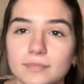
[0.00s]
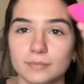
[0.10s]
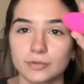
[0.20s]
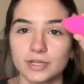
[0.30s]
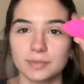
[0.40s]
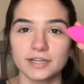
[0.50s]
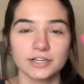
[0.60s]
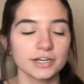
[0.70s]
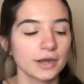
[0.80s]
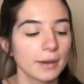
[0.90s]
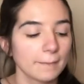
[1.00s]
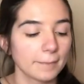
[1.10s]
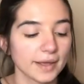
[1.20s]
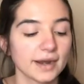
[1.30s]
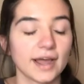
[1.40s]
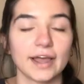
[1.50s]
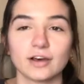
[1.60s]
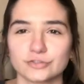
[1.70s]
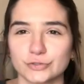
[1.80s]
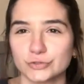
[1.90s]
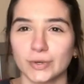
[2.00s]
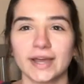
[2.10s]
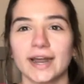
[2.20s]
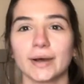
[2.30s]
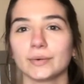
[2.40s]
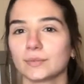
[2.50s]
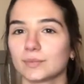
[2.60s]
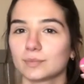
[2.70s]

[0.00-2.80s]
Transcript: beauty blender, but I also tried out